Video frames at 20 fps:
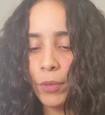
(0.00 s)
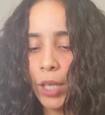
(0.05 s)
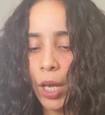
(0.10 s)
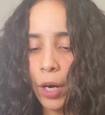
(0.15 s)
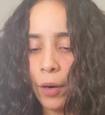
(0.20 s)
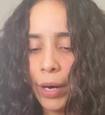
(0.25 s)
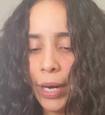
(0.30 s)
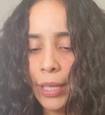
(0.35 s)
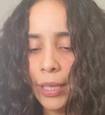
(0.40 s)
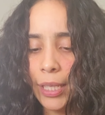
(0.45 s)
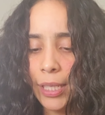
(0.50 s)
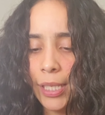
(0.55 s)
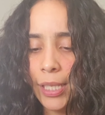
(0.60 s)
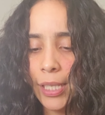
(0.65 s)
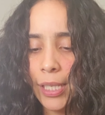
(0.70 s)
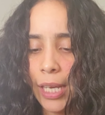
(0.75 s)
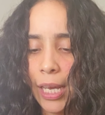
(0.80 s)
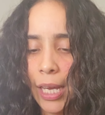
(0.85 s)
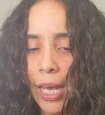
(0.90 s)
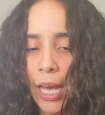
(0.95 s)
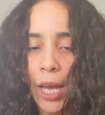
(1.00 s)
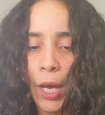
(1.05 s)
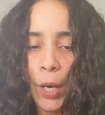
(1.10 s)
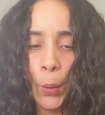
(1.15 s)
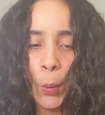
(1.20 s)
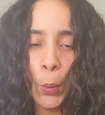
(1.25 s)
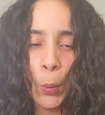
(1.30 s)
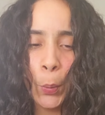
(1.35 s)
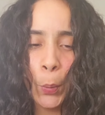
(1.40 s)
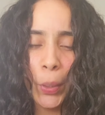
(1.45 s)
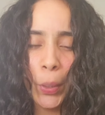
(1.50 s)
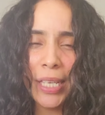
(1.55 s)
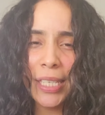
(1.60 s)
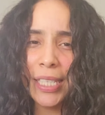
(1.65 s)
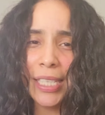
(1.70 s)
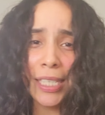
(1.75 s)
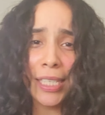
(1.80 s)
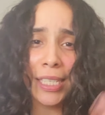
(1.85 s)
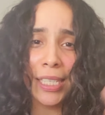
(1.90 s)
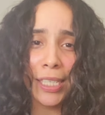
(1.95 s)
All right, let's see. What is
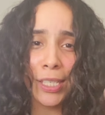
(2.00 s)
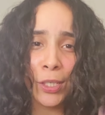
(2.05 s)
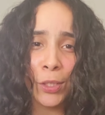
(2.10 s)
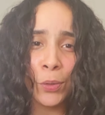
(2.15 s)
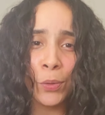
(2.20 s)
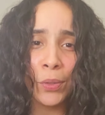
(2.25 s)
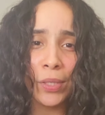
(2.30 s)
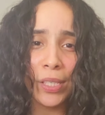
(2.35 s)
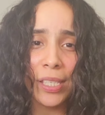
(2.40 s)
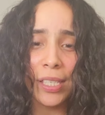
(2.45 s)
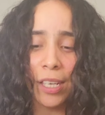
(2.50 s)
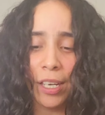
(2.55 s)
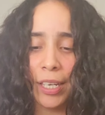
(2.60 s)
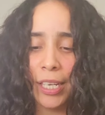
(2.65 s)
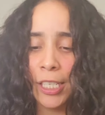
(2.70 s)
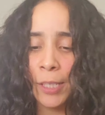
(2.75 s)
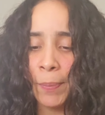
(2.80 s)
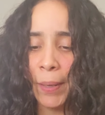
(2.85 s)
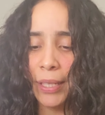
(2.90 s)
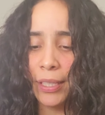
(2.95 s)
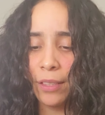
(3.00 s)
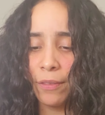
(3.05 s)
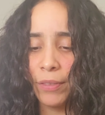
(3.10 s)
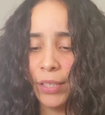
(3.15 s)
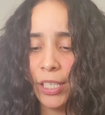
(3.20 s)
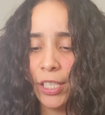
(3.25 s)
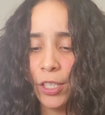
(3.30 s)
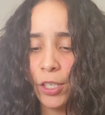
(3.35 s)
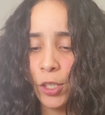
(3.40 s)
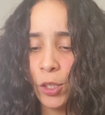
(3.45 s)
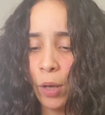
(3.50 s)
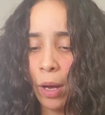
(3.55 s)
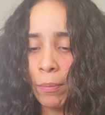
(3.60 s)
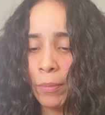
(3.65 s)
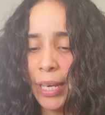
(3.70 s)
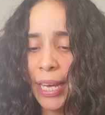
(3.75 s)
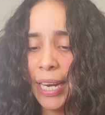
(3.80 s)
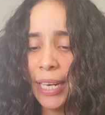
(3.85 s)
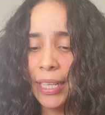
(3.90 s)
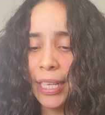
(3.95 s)
this good news, this unexpected visitor? So I'm
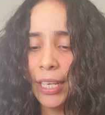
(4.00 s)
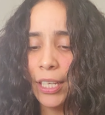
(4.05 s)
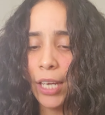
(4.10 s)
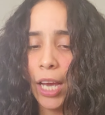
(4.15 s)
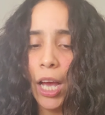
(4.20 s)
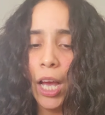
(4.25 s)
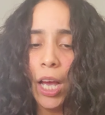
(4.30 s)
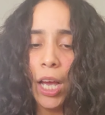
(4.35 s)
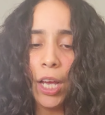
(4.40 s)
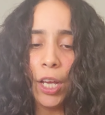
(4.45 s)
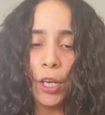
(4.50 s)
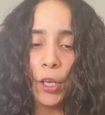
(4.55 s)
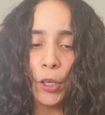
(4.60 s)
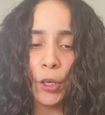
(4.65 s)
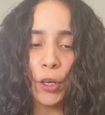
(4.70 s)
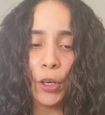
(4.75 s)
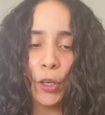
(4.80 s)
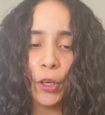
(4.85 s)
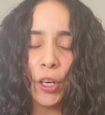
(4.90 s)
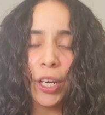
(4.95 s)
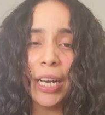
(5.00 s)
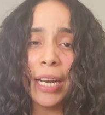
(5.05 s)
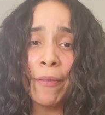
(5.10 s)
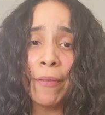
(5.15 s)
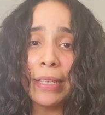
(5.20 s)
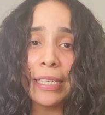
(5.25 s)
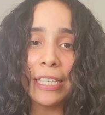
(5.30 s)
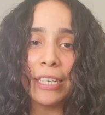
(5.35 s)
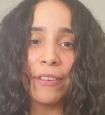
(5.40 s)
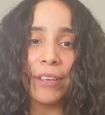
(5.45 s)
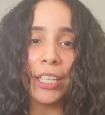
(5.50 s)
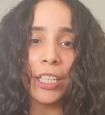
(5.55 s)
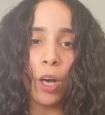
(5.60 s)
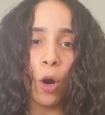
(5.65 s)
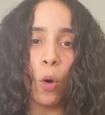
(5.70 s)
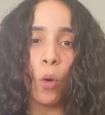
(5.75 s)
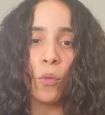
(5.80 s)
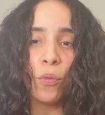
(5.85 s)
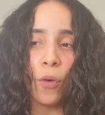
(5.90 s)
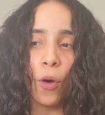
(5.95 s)
getting like, you're going to receive
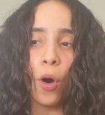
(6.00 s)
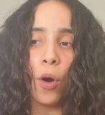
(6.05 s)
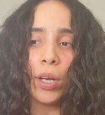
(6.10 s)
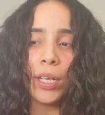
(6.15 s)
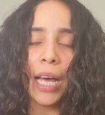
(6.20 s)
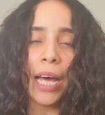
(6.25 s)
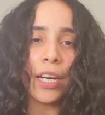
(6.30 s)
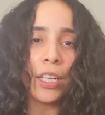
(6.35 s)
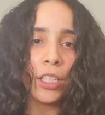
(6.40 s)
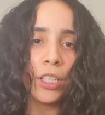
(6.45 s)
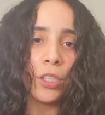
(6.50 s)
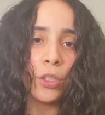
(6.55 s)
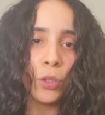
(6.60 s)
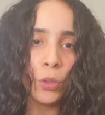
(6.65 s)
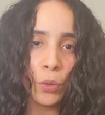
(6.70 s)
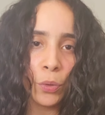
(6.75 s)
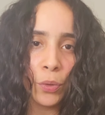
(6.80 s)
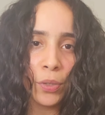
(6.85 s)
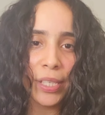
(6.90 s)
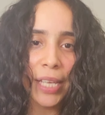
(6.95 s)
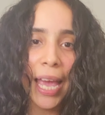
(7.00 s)
overall a lot of good news,